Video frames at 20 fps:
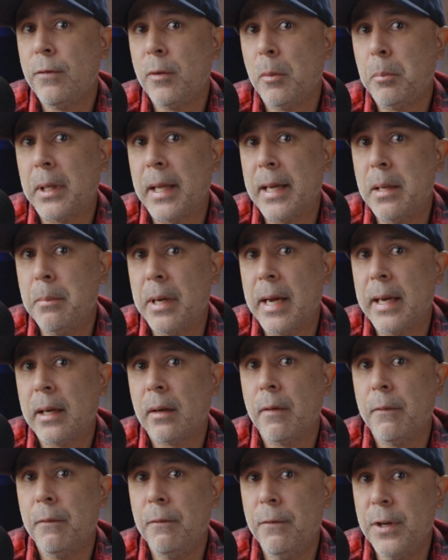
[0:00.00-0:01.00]
for playback,
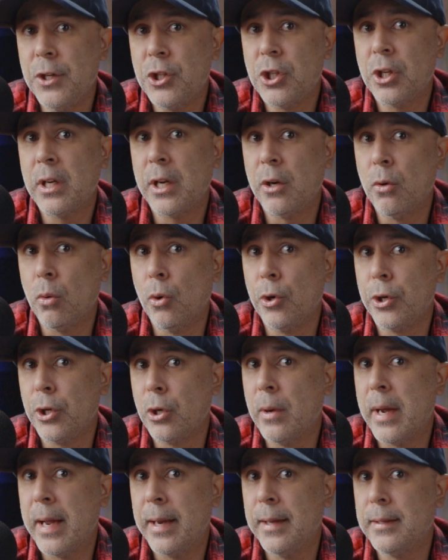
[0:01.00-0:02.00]
vision, and
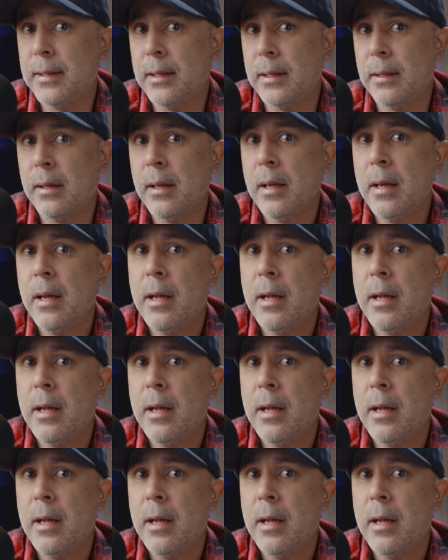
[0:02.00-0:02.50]
audio editing.